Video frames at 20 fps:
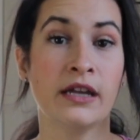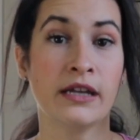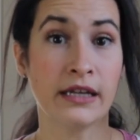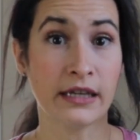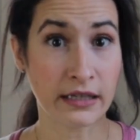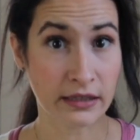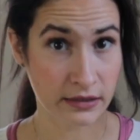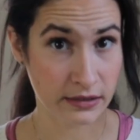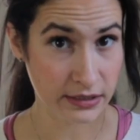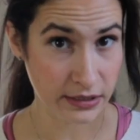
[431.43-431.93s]

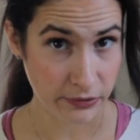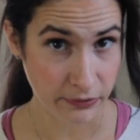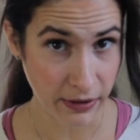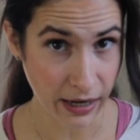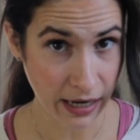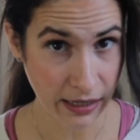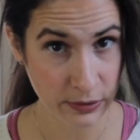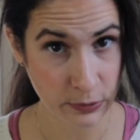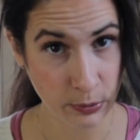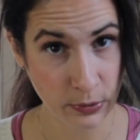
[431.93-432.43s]

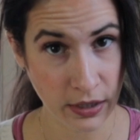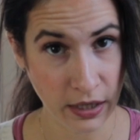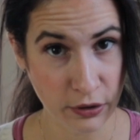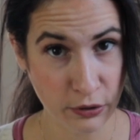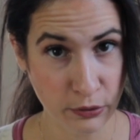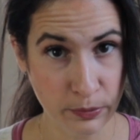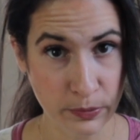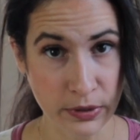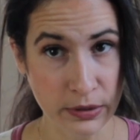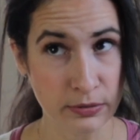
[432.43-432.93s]
interact with
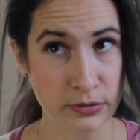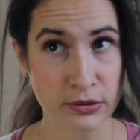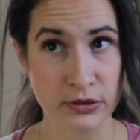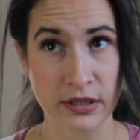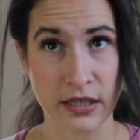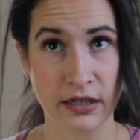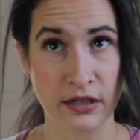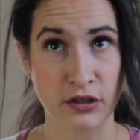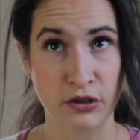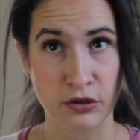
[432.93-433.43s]
other people
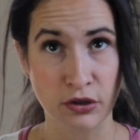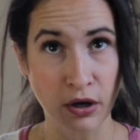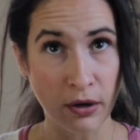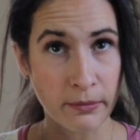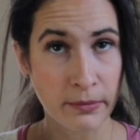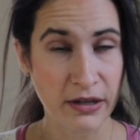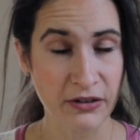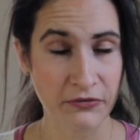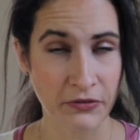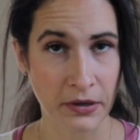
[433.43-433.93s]
that are not
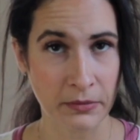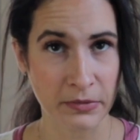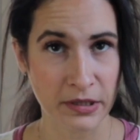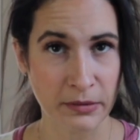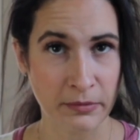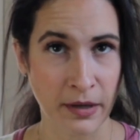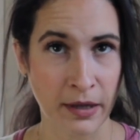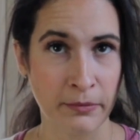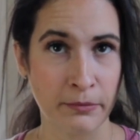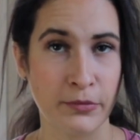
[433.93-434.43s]
my
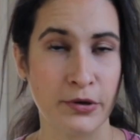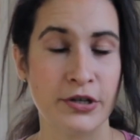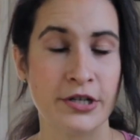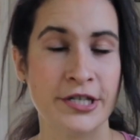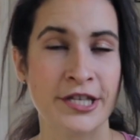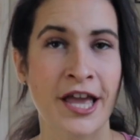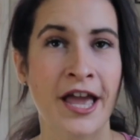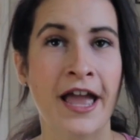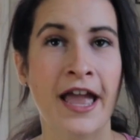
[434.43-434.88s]
family members.